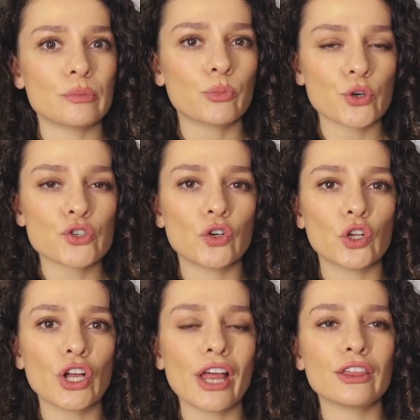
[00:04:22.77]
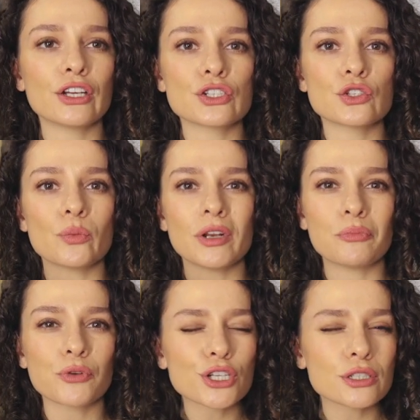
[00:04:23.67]
in Portugal and there's so many
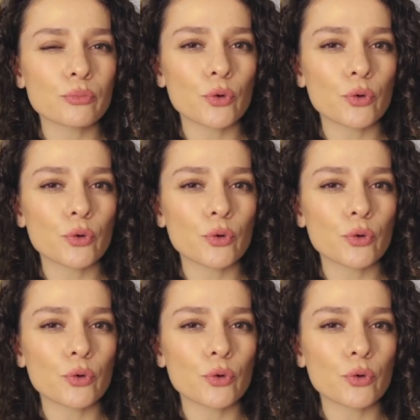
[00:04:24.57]
bricks in